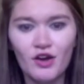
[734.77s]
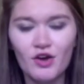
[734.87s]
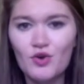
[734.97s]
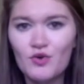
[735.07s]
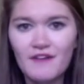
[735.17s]

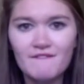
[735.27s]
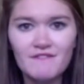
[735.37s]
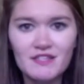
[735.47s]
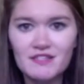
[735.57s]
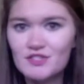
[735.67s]
who
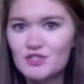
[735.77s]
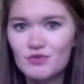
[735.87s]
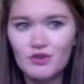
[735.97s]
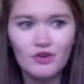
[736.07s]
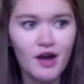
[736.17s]
confesses
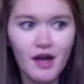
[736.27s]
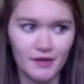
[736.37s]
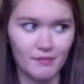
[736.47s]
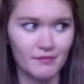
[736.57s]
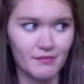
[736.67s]
to a
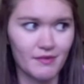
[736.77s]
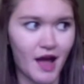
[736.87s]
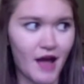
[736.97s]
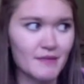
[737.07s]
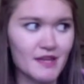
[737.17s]
crime?
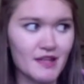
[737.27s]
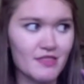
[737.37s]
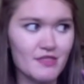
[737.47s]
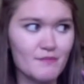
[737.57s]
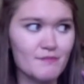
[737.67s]
I
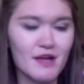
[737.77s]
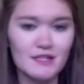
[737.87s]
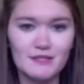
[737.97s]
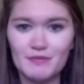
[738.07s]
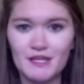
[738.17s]
mean, there
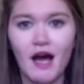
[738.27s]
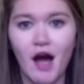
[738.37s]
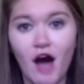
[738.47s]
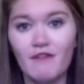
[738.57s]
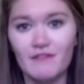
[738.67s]
must be,
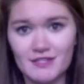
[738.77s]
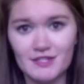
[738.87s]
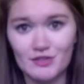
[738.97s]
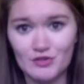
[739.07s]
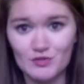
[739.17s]

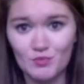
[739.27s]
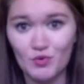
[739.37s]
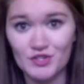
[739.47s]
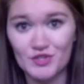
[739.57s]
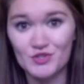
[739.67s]
obviously, there's
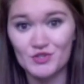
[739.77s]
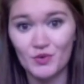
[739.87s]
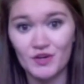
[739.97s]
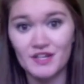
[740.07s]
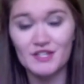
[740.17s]
more to the
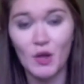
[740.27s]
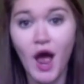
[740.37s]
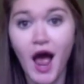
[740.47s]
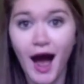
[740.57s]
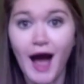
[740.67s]
story, so
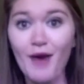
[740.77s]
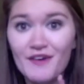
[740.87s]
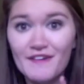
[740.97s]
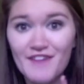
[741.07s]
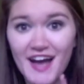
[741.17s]
I
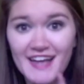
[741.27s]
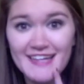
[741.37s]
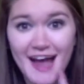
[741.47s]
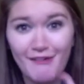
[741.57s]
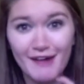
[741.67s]
want to
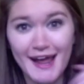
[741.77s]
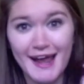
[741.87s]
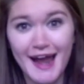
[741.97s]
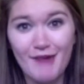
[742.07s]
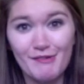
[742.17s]
find out,
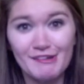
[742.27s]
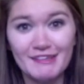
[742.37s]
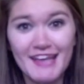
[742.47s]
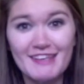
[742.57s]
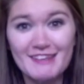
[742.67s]
and I
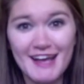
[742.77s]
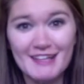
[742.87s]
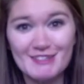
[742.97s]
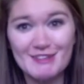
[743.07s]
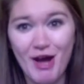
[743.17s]
will let you
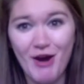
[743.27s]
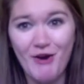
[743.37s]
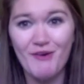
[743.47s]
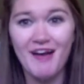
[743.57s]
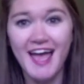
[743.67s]
guys
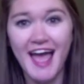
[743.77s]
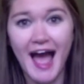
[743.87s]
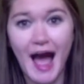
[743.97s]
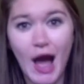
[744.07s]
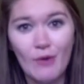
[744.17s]
know
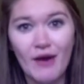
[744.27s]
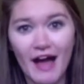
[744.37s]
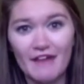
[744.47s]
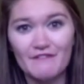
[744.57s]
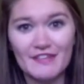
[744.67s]
how
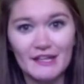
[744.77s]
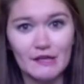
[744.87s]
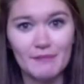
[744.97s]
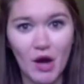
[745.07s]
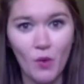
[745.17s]
I
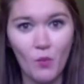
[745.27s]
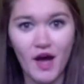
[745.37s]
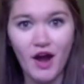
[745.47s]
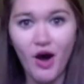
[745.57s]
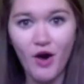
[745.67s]
feel about
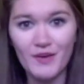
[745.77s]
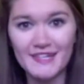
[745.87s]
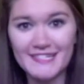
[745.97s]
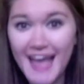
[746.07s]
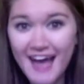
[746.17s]
what all
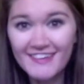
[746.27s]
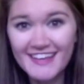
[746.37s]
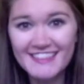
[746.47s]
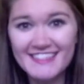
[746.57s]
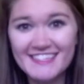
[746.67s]
went down in this